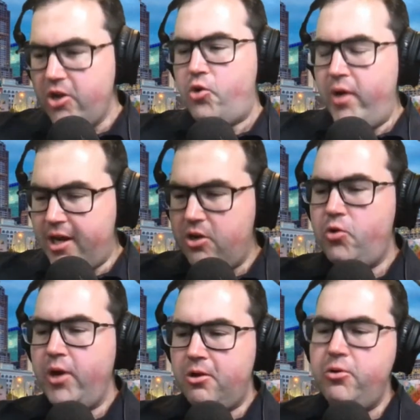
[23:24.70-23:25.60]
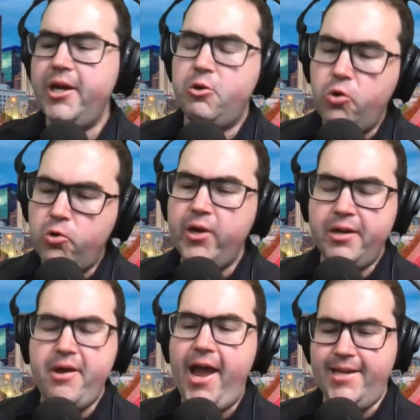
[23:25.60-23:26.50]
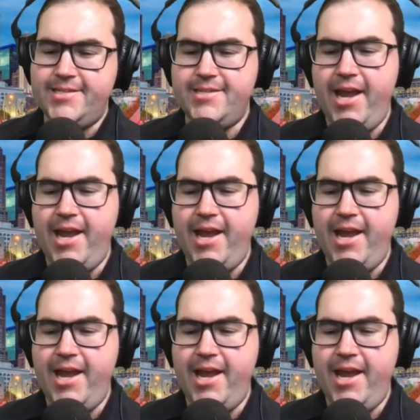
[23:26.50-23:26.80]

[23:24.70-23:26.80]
quick, quick, quick, quick paced.